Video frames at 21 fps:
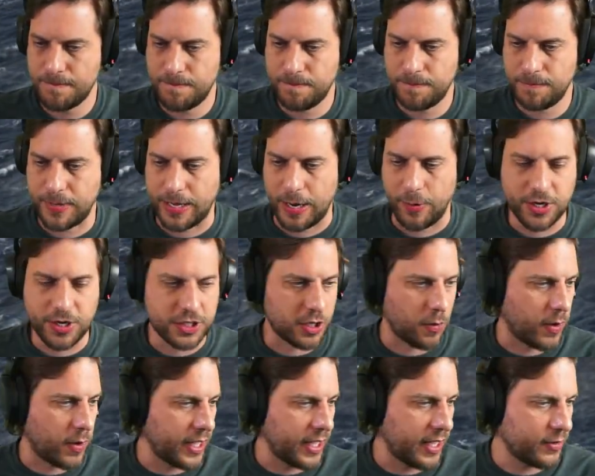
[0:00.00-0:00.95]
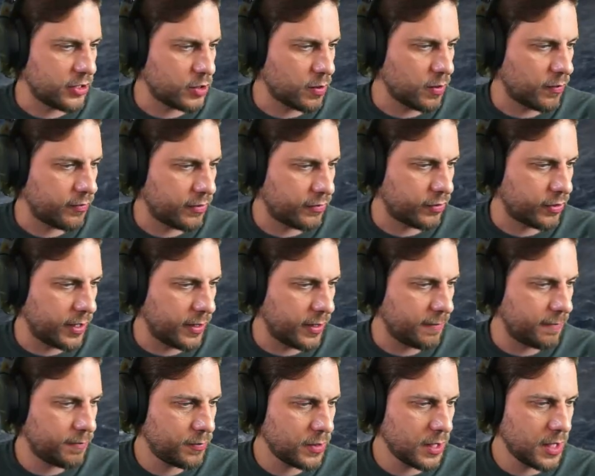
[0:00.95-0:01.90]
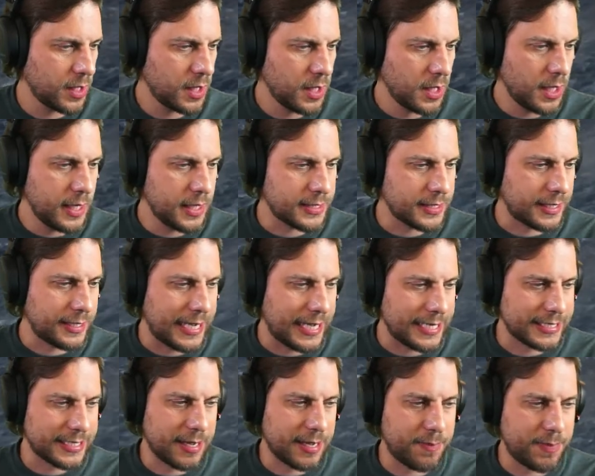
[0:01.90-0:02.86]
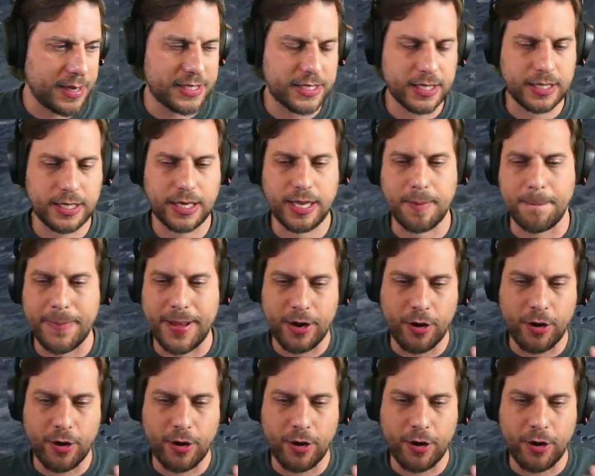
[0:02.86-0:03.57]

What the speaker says: Yeah, we just don't want to give it to him for free. Is Alaska basically a better